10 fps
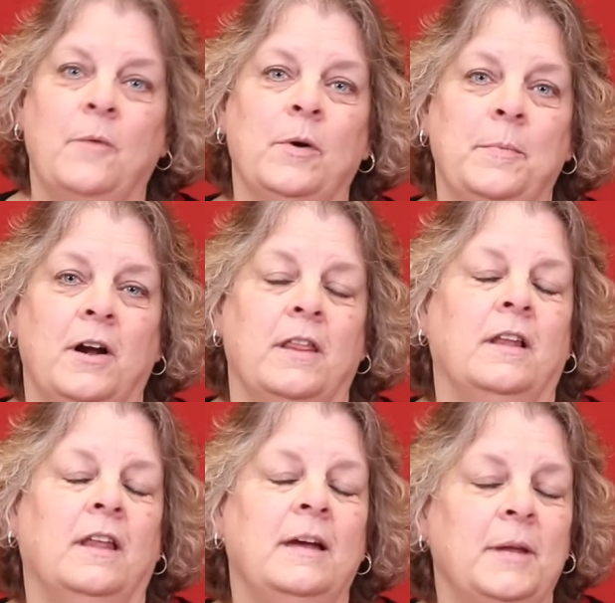and we're part of the
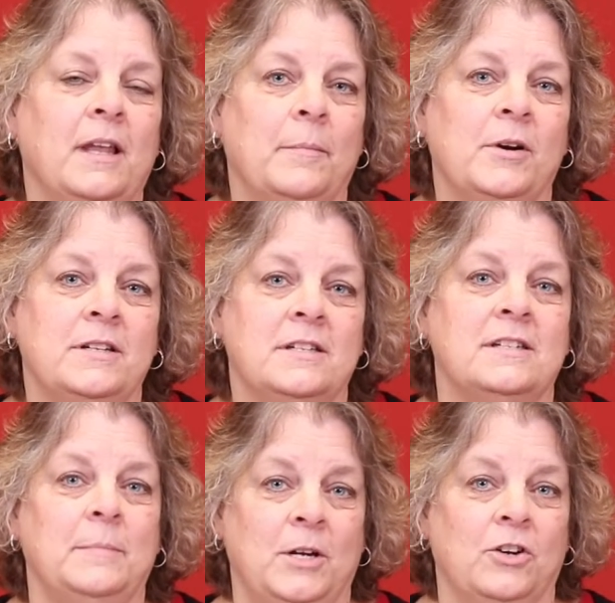Lehman Library
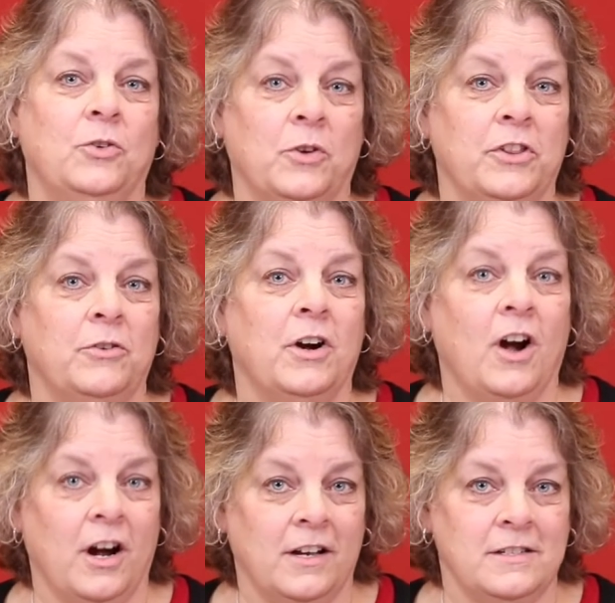System here in North Little Rock,
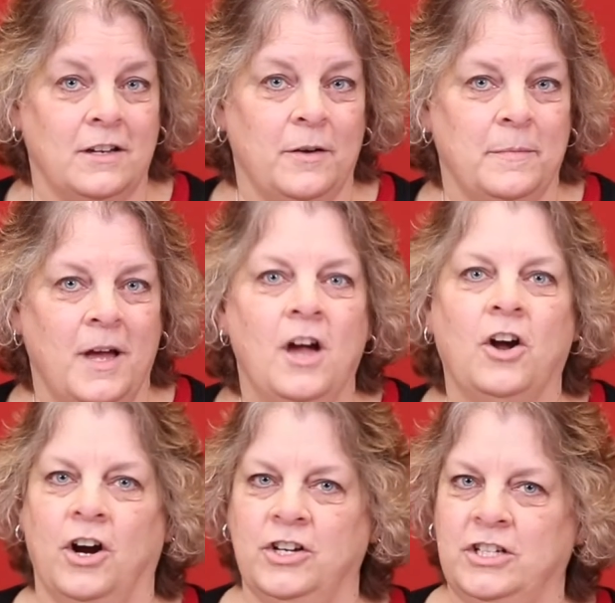Arkansas.
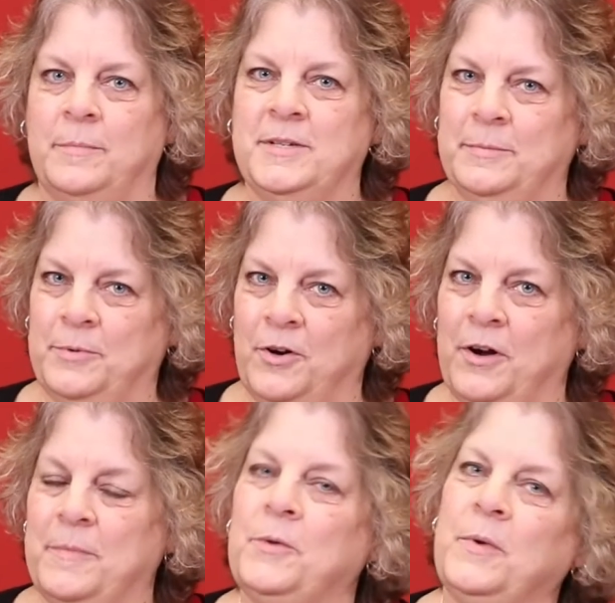Card Shop is a
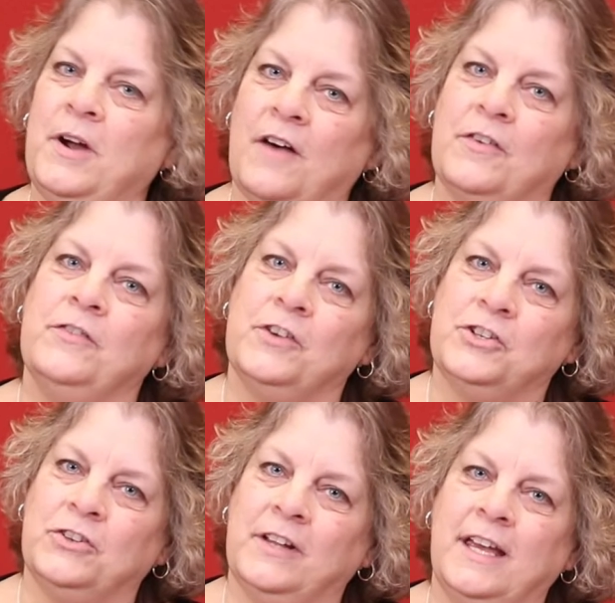program that we offer
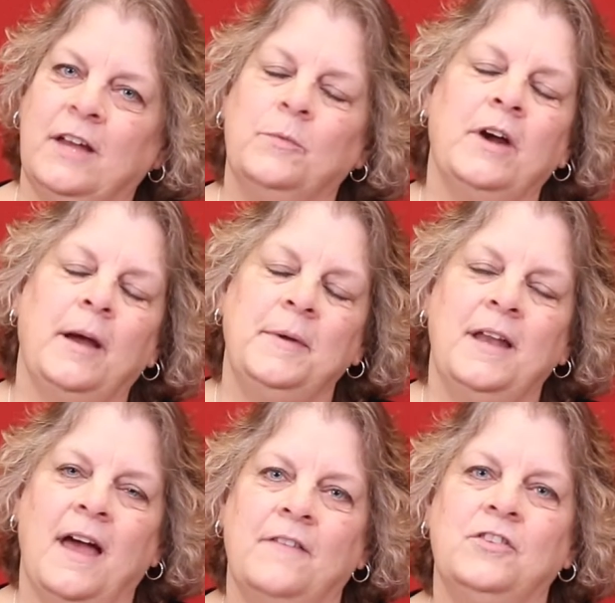virtually, and we're happy to
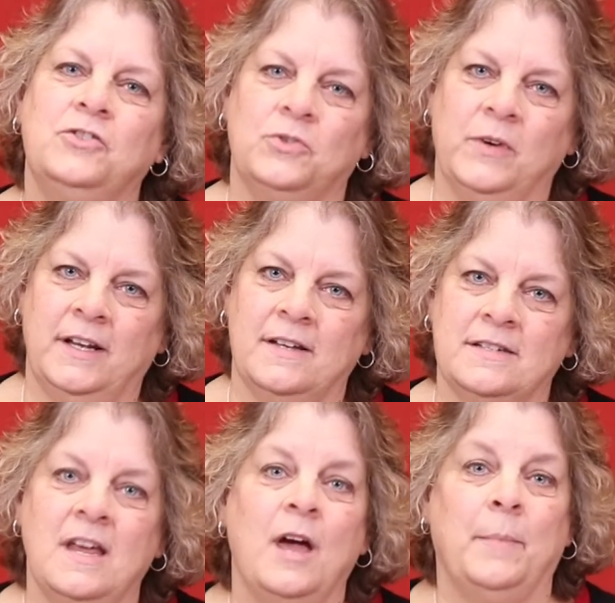have you join
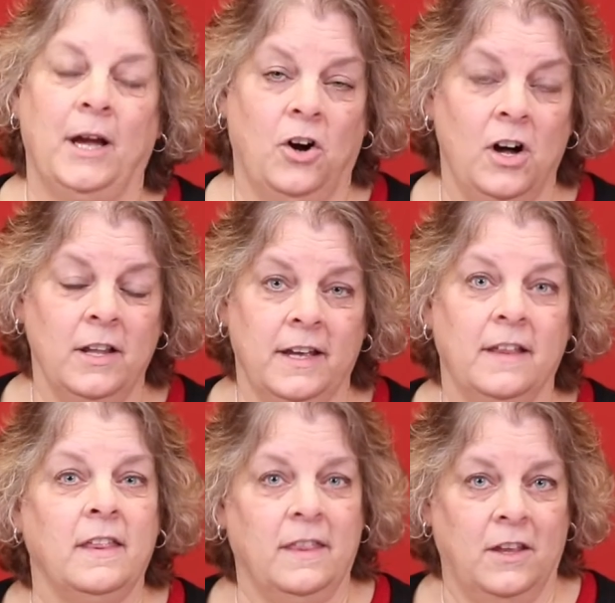us by
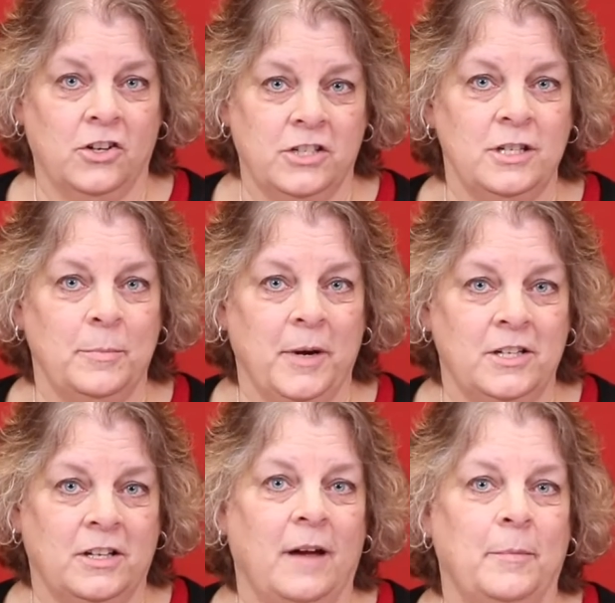calling the Argenta
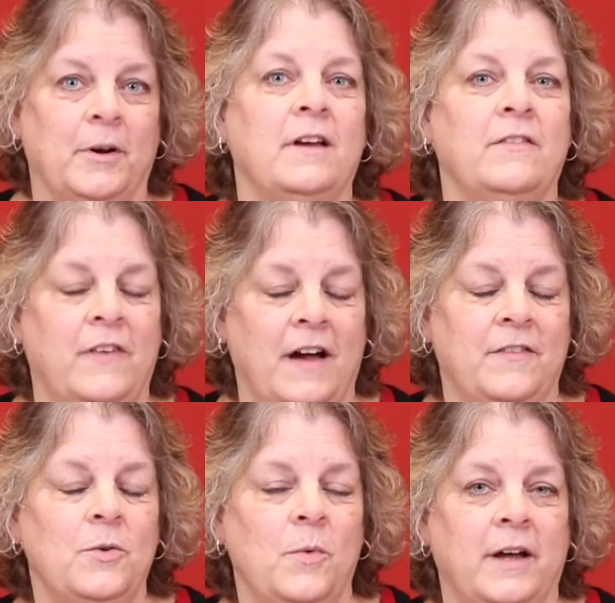Branch Library at
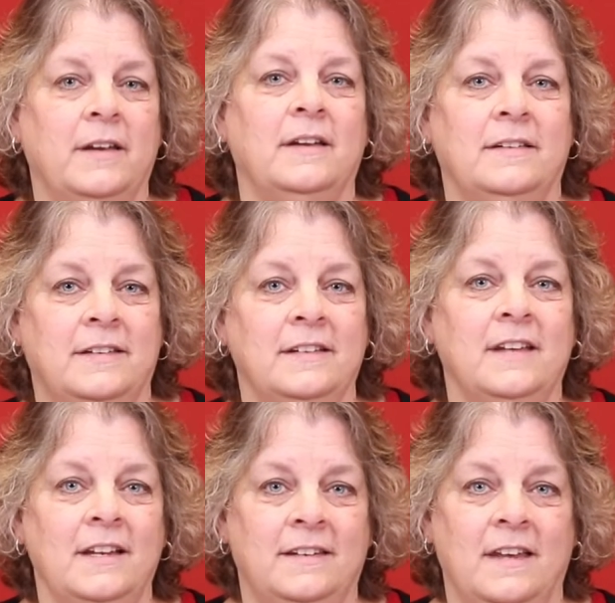
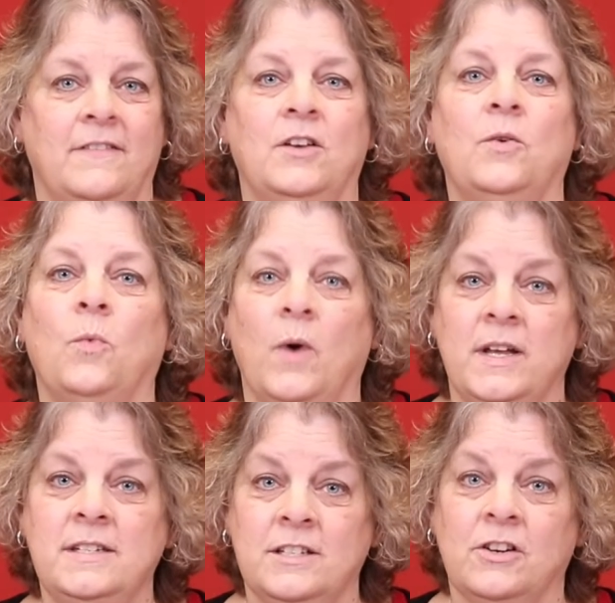
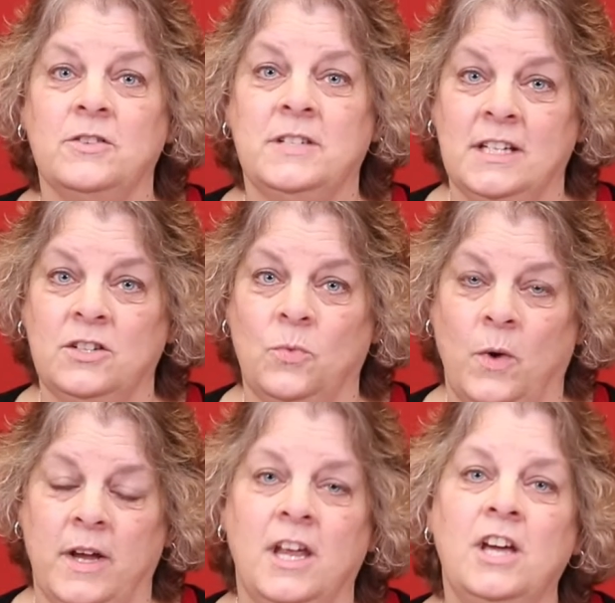
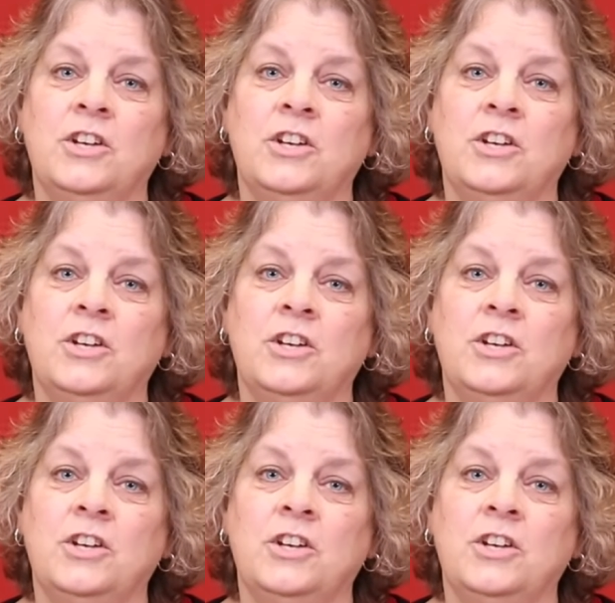501-687-1061